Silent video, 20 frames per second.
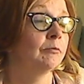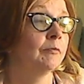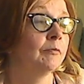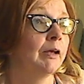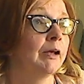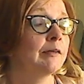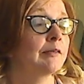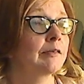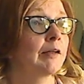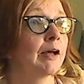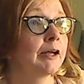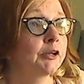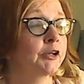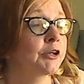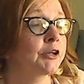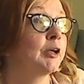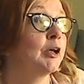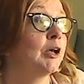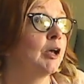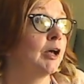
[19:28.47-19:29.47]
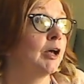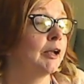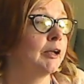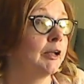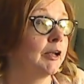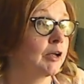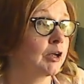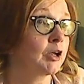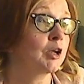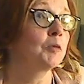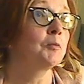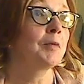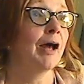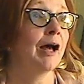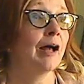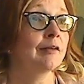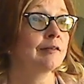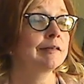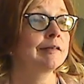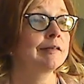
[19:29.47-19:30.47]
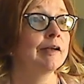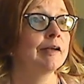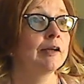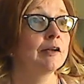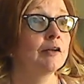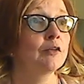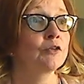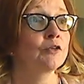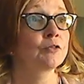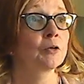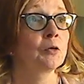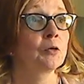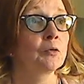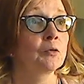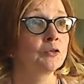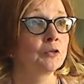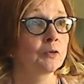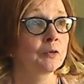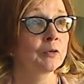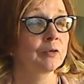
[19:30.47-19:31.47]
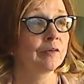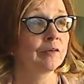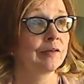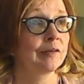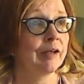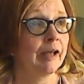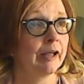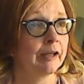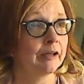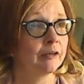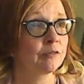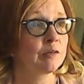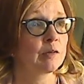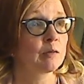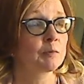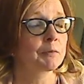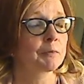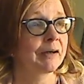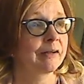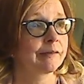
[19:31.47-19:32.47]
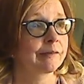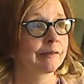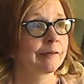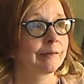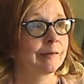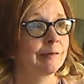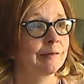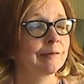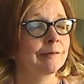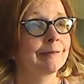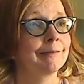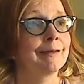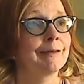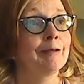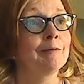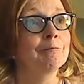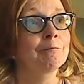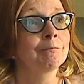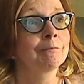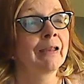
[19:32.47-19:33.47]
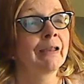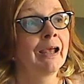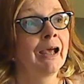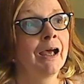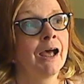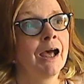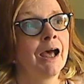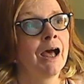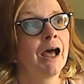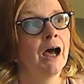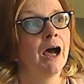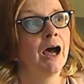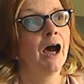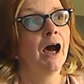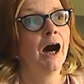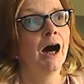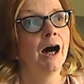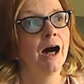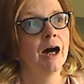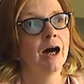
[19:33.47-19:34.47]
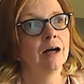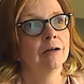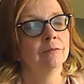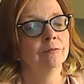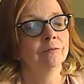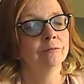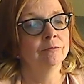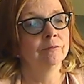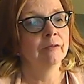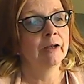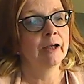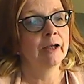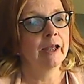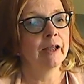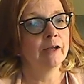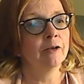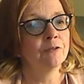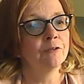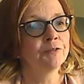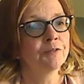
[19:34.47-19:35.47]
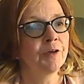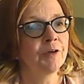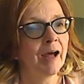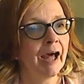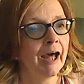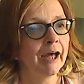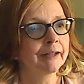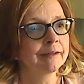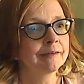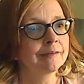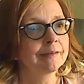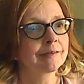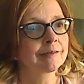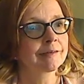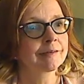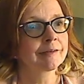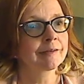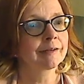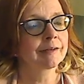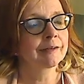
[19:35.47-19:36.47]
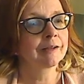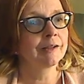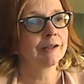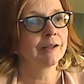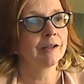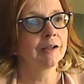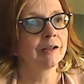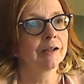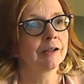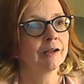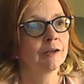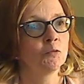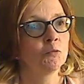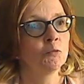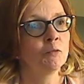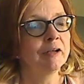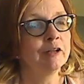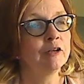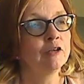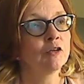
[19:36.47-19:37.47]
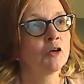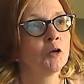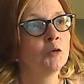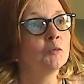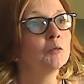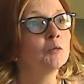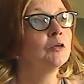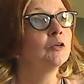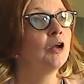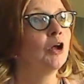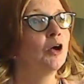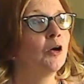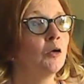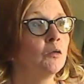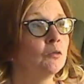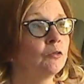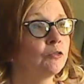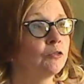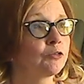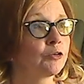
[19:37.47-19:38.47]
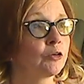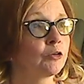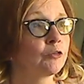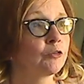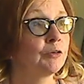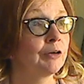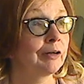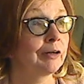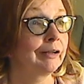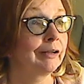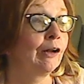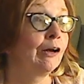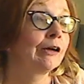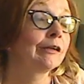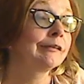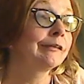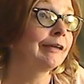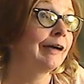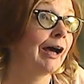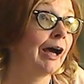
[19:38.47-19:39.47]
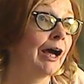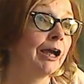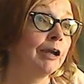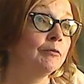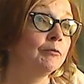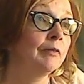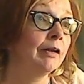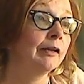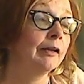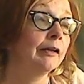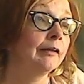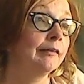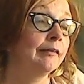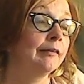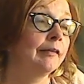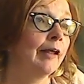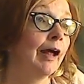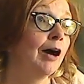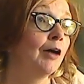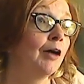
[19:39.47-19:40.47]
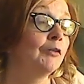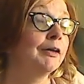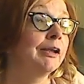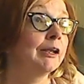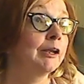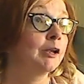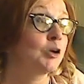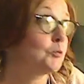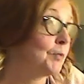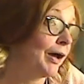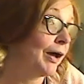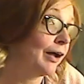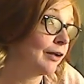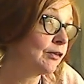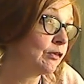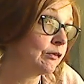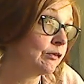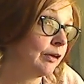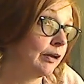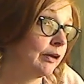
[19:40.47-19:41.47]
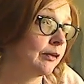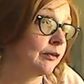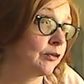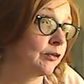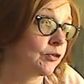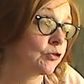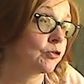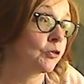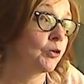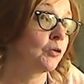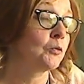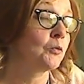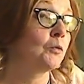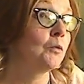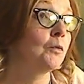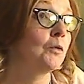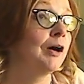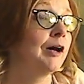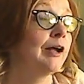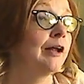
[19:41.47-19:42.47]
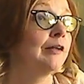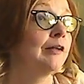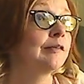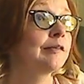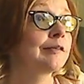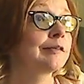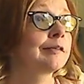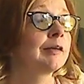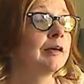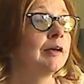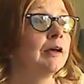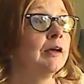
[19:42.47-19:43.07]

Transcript: It's actually an incapacitating stroke towards the end of his presidency. In fact, we don't know for a very long time how incapacitating the stroke was,